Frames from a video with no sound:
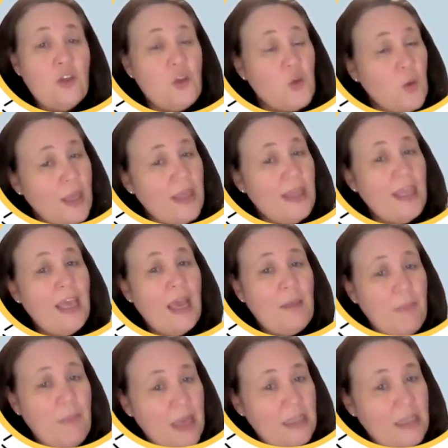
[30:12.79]
join the
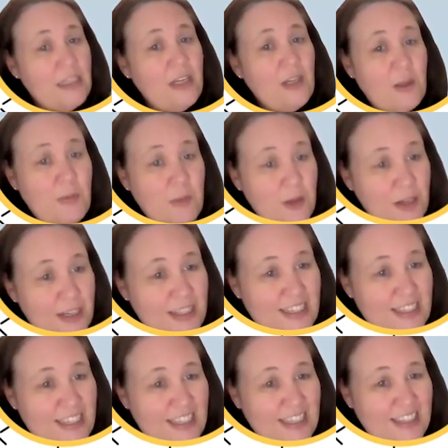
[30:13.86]
Ambassador
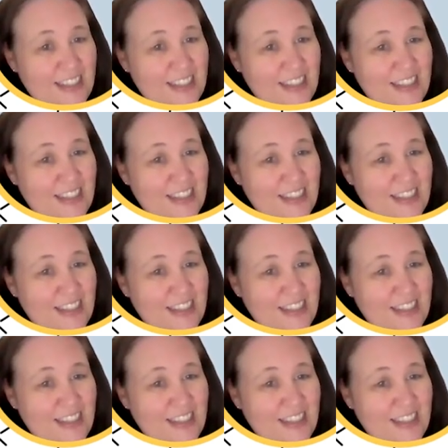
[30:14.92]
community?